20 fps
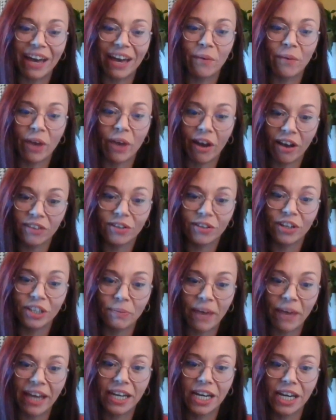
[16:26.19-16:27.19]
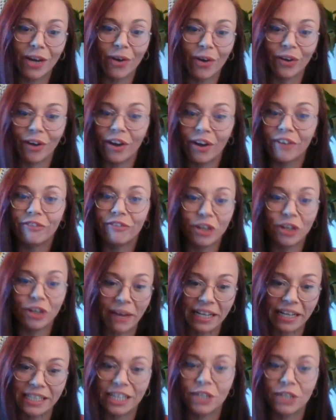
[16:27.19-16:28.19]
that we are so dependent on kind of food
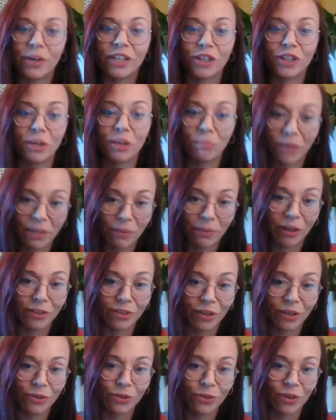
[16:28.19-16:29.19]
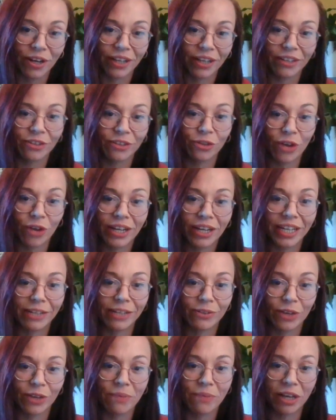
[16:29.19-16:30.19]
bank situation and people are so struggling
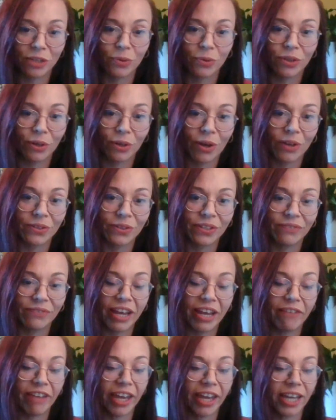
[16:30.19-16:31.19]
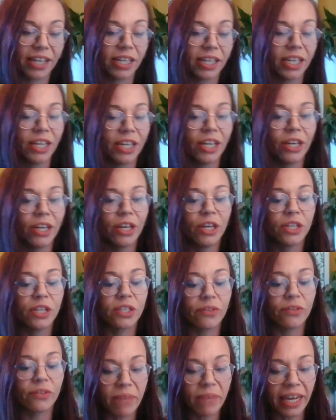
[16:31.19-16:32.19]
so much with the cost of living. So
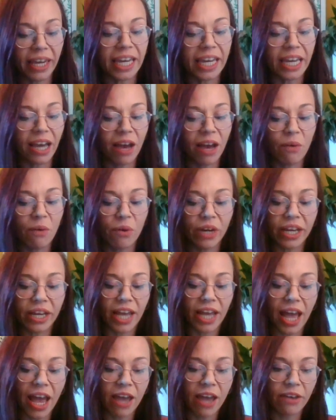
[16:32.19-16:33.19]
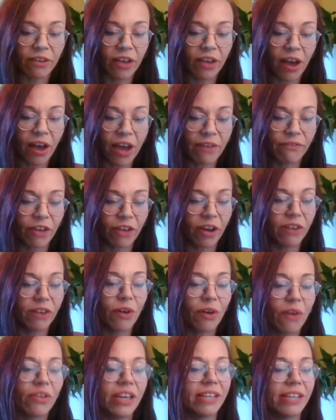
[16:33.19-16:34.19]
for me, I've kind of
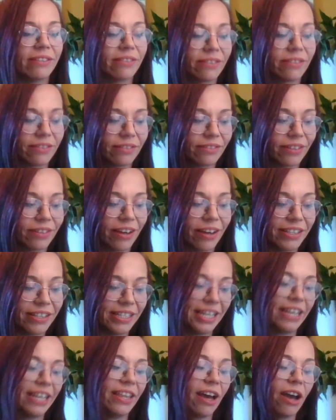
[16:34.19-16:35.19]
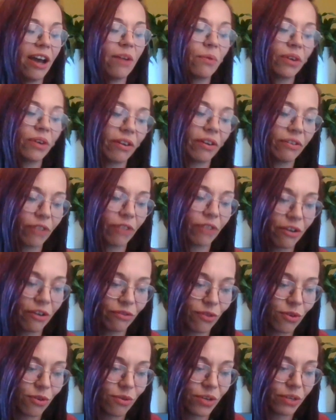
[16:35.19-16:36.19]
got this idea that I want to kind of go
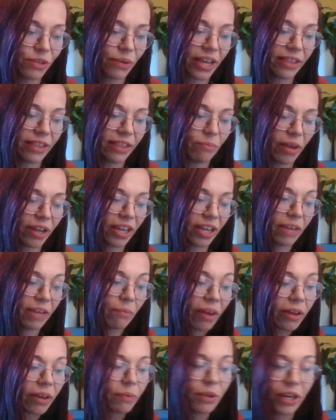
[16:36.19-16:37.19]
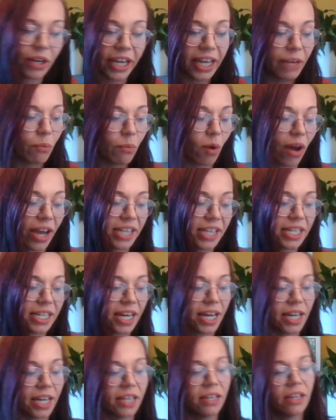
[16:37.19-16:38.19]
forward with in my community and
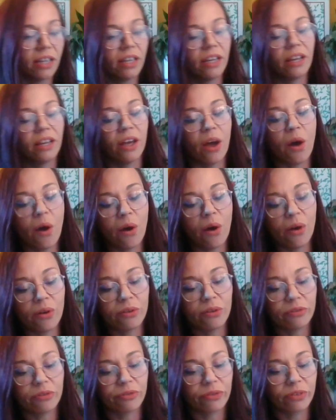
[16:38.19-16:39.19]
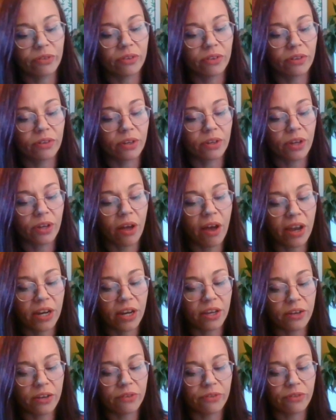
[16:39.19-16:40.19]
wider, of
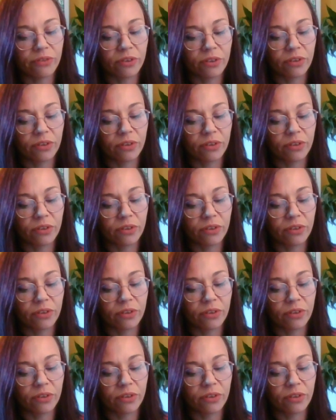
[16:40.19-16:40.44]
kind of